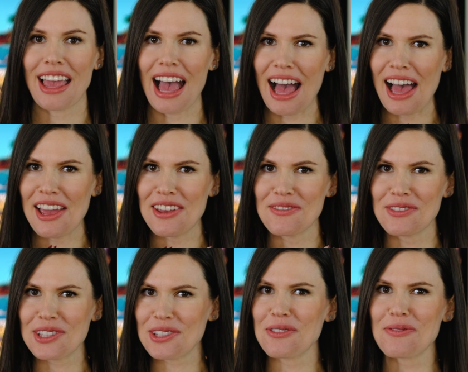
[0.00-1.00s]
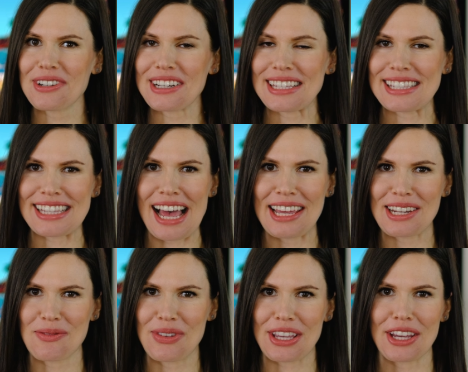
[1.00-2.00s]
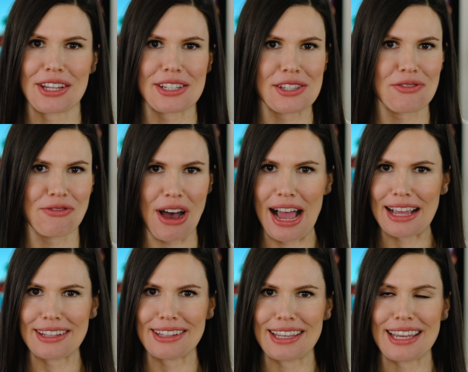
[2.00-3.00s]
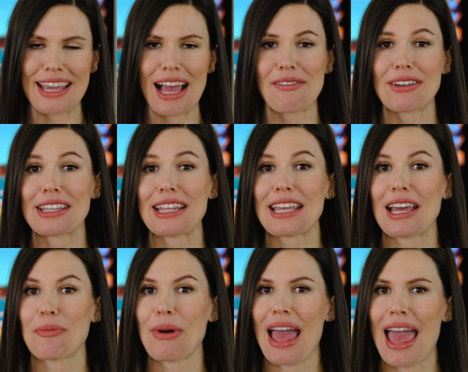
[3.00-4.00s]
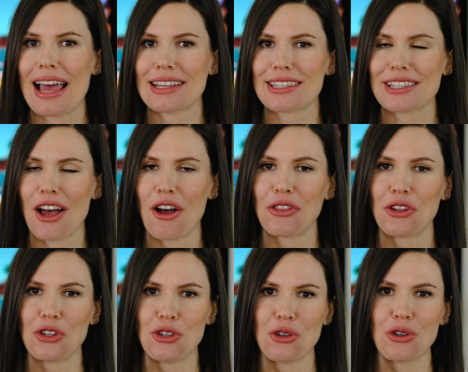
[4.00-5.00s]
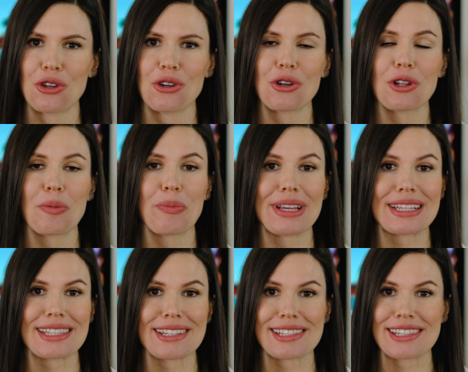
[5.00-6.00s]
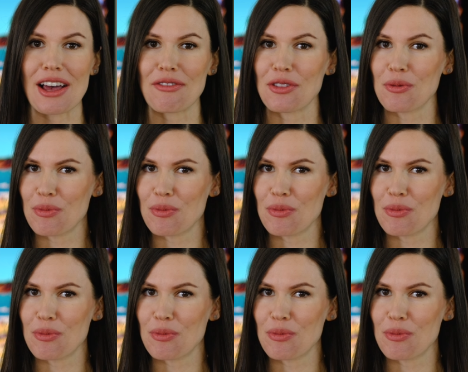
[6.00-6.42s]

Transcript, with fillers: I'm super excited because finally I'm gonna get my hands on the new Google Pixel seven